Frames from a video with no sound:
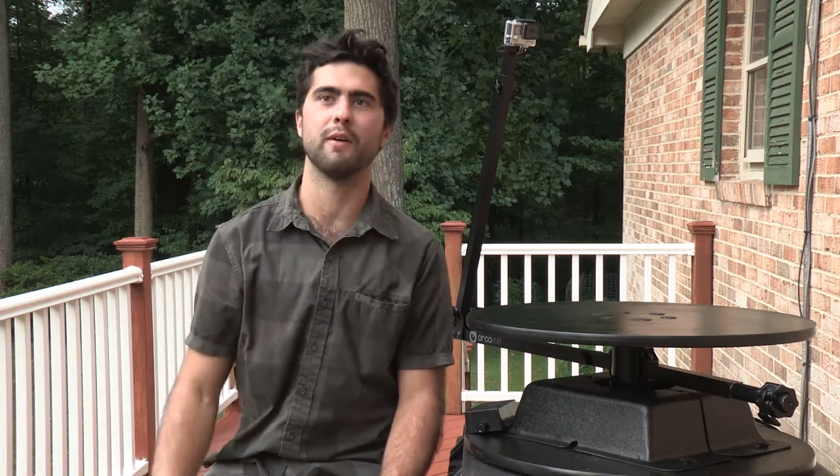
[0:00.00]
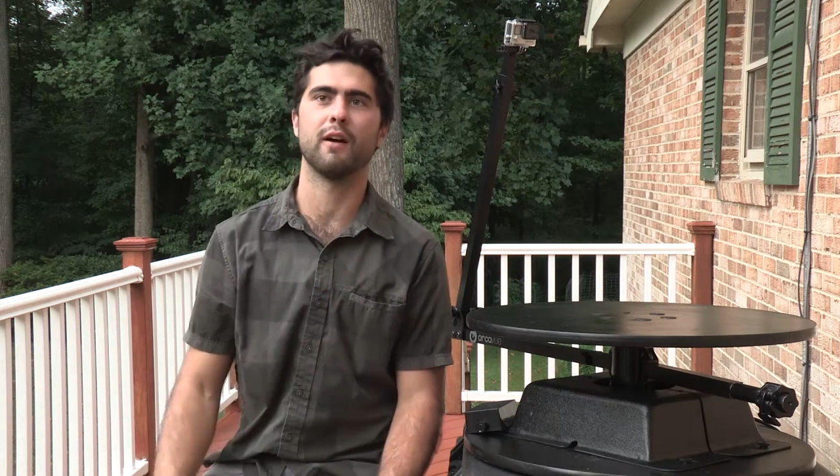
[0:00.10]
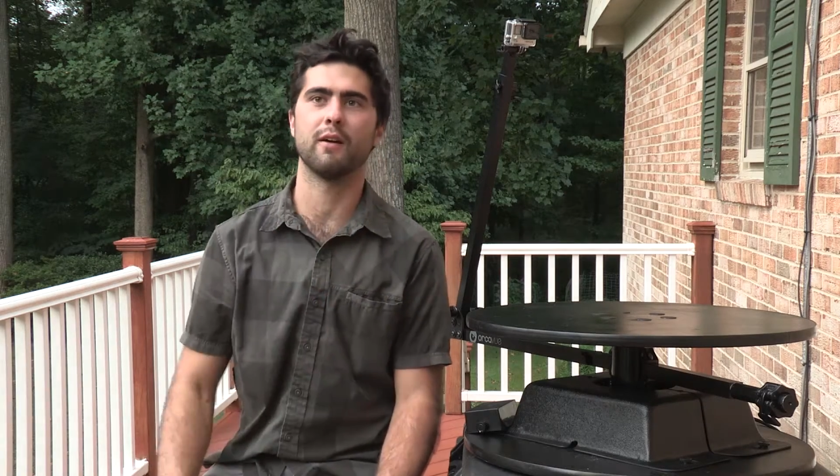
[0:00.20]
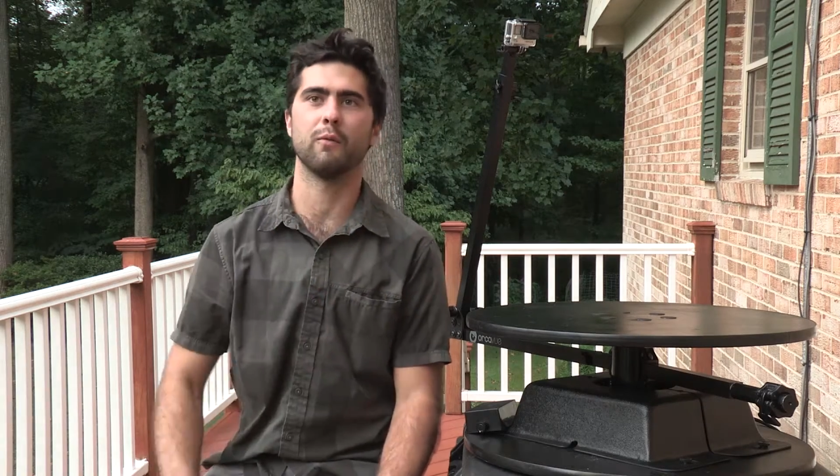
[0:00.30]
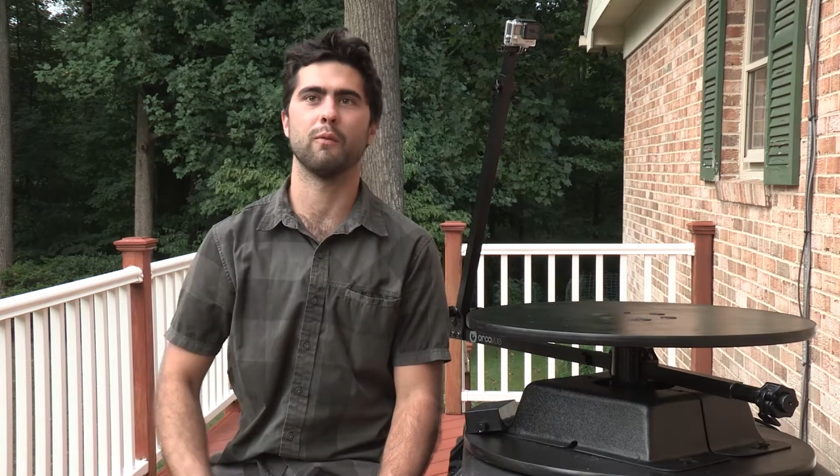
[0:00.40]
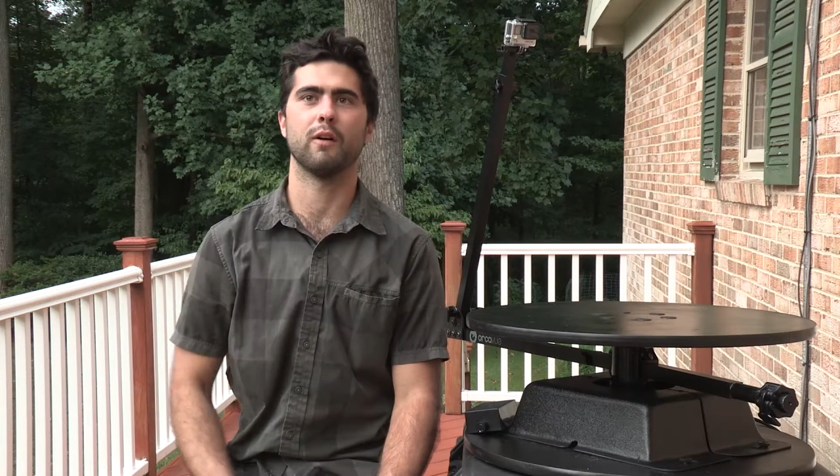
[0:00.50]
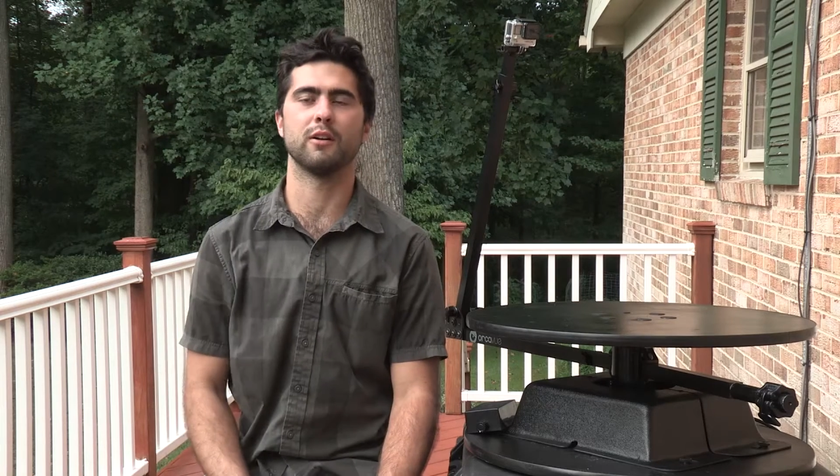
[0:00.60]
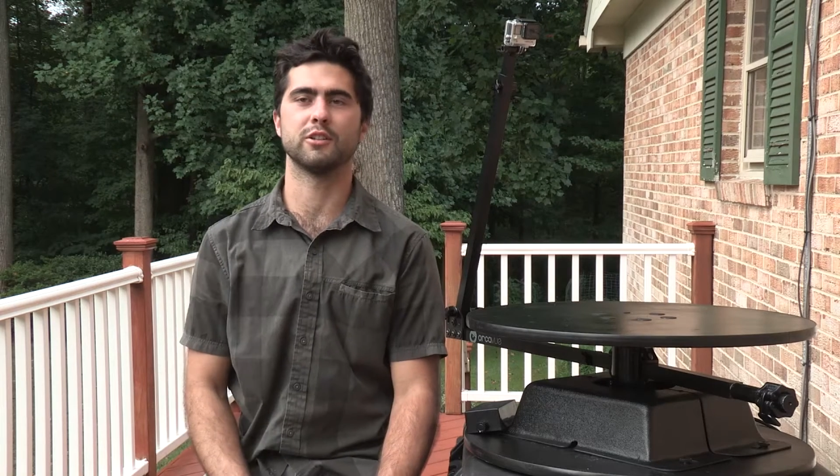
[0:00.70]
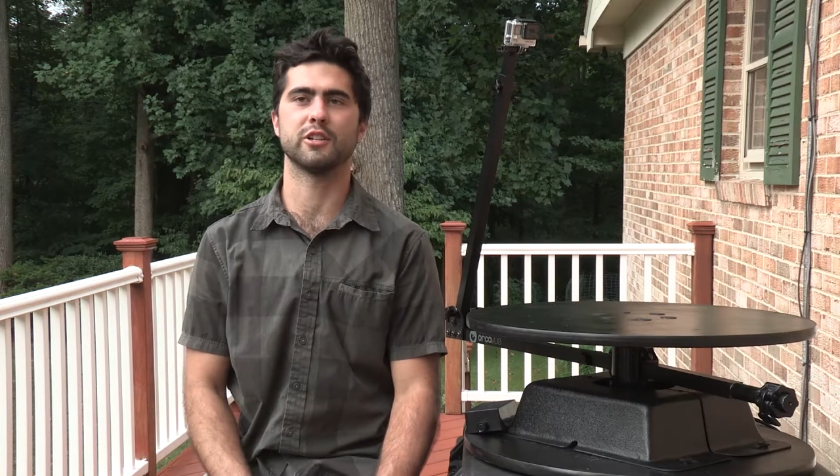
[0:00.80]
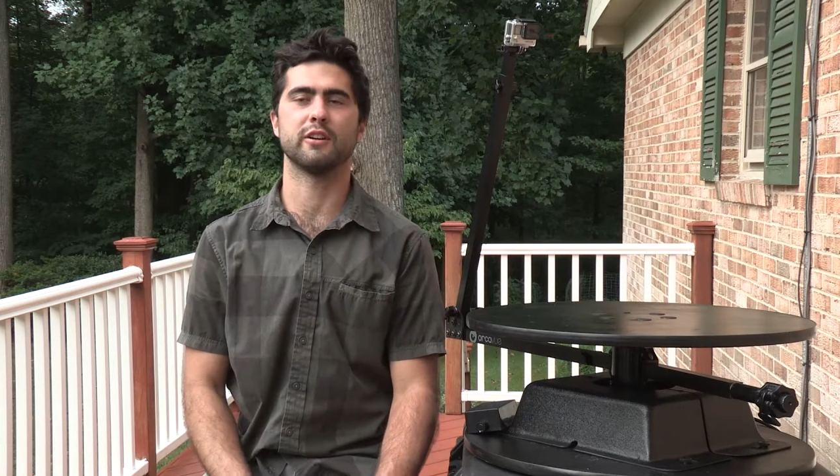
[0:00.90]
our
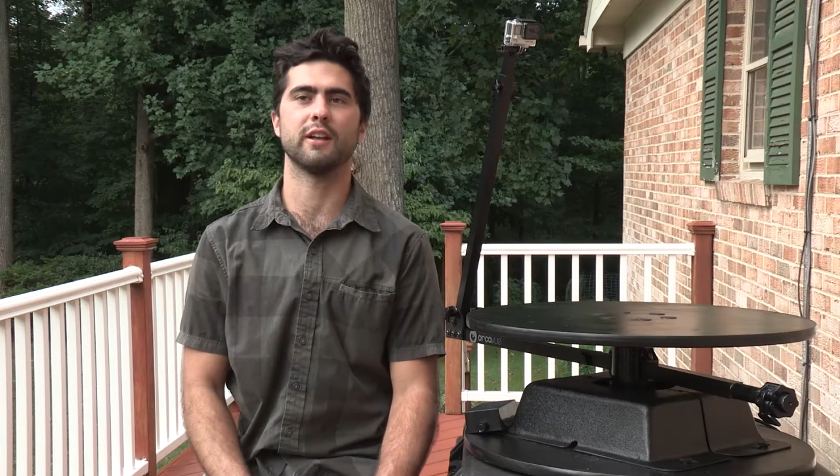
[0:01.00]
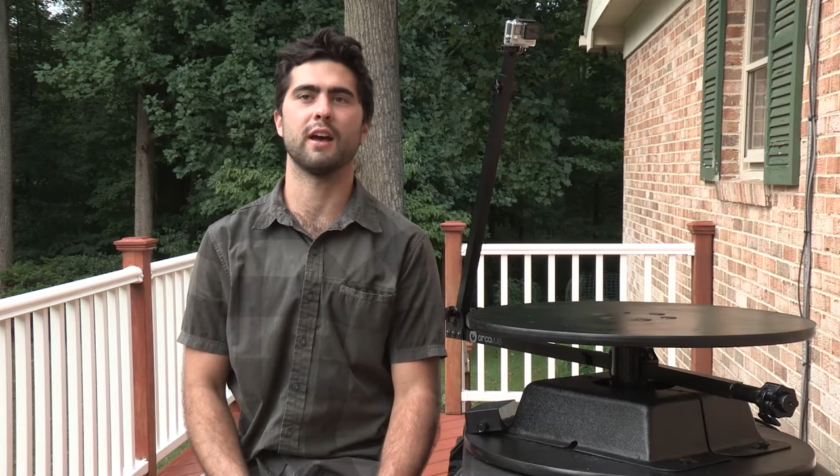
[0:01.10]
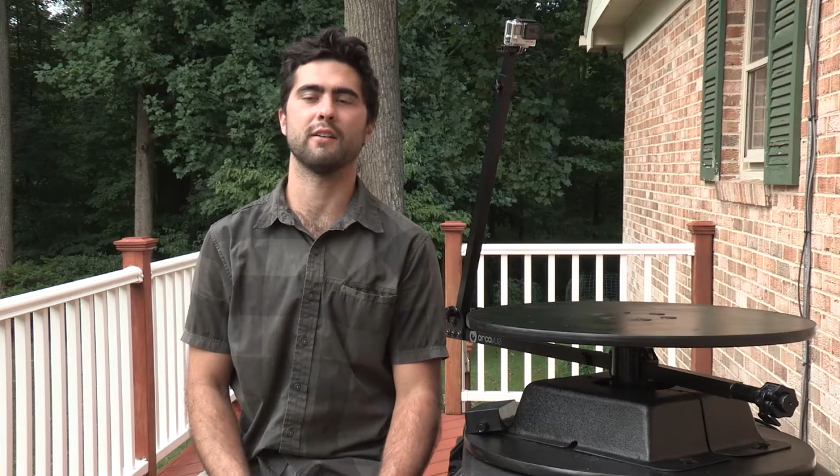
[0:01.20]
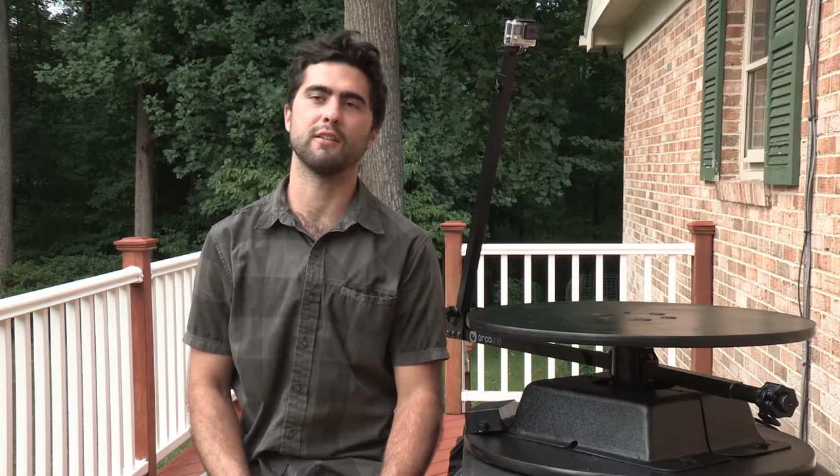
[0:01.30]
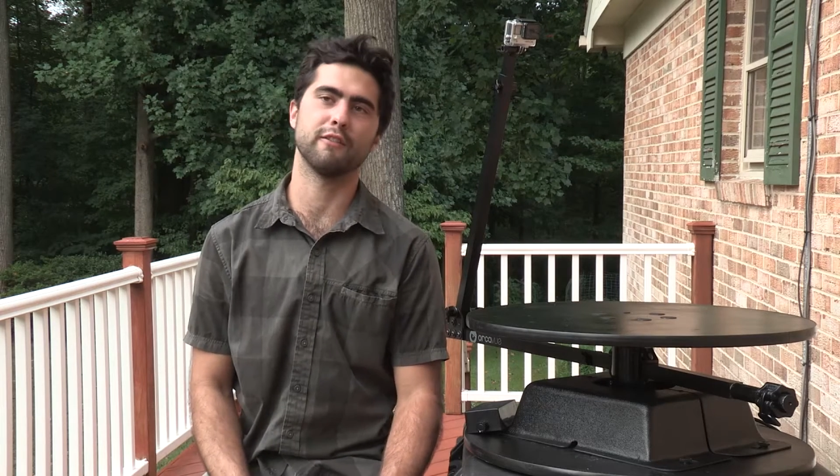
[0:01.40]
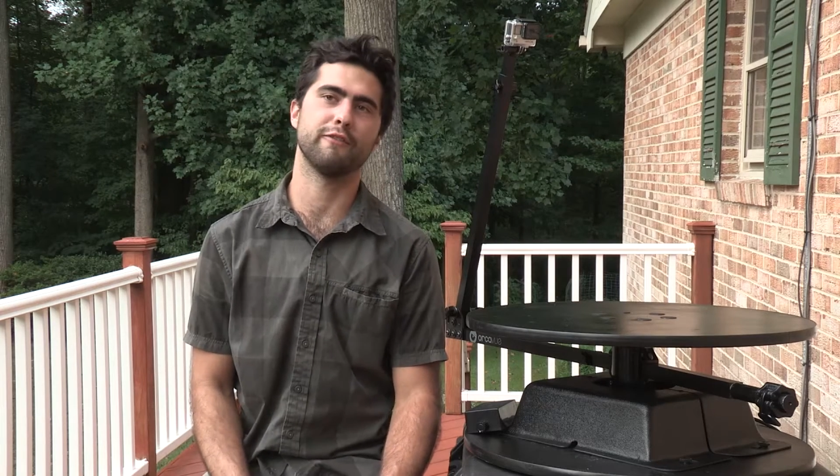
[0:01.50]
journey out into the